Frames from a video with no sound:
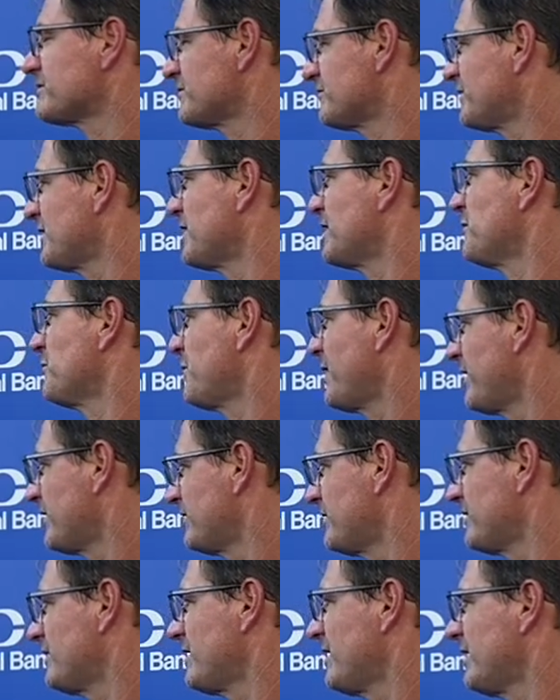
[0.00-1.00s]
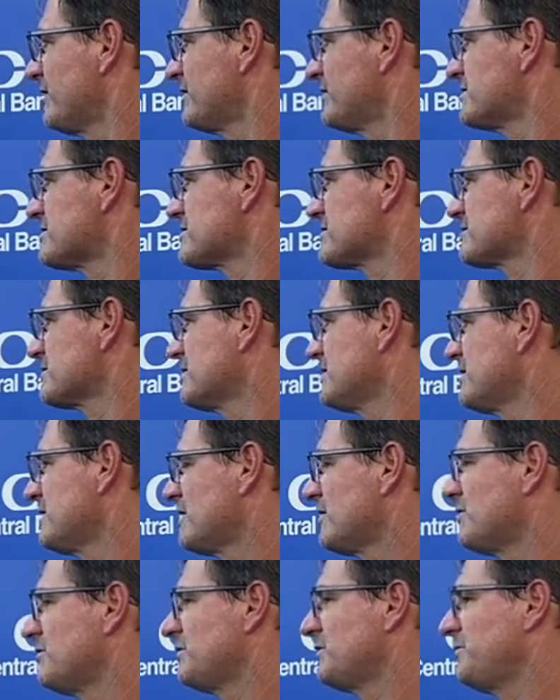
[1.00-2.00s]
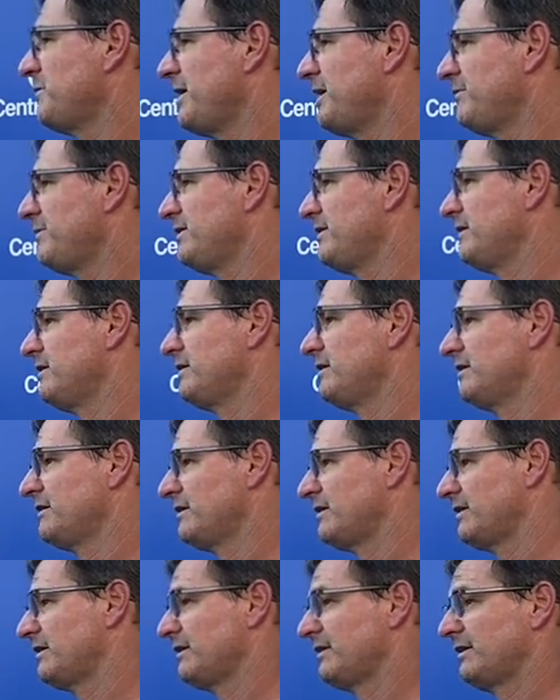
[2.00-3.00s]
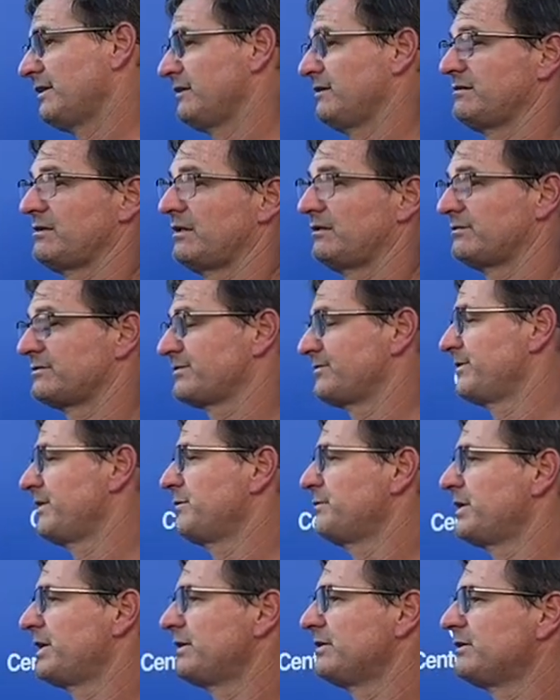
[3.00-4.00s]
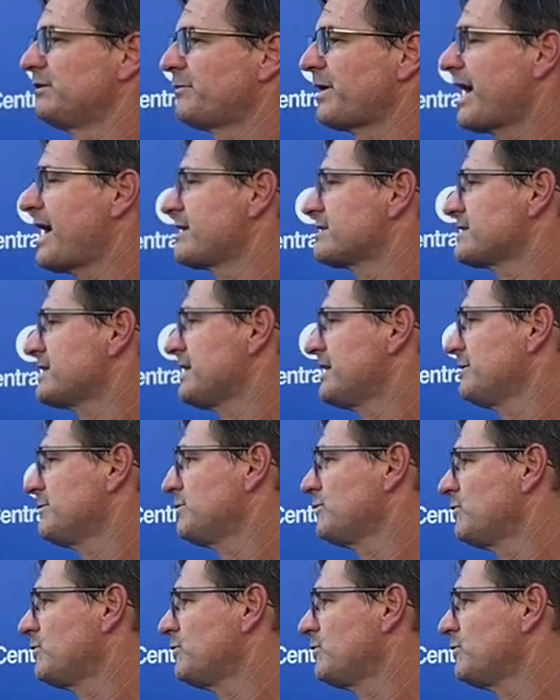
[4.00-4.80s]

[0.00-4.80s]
have done it better than others, you know, and maybe and then others have done better in the pass game or